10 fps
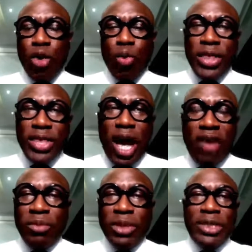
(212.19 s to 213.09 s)
with
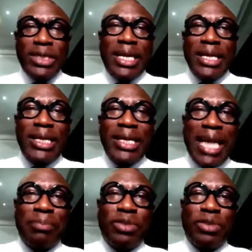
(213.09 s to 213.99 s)
governments is
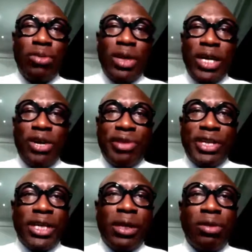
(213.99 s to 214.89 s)
absolutely
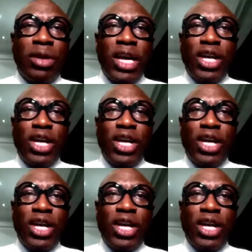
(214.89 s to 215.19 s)
critical